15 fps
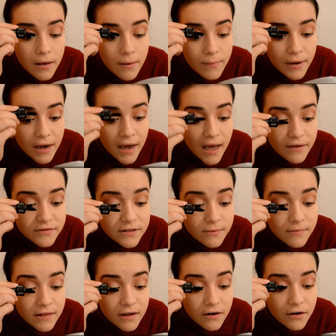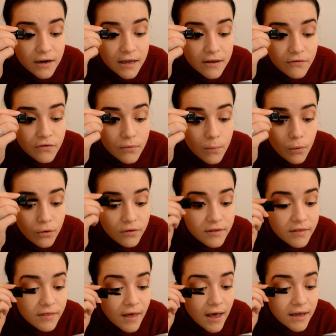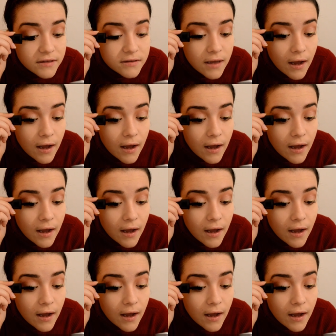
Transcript: But I have some that are even more than that.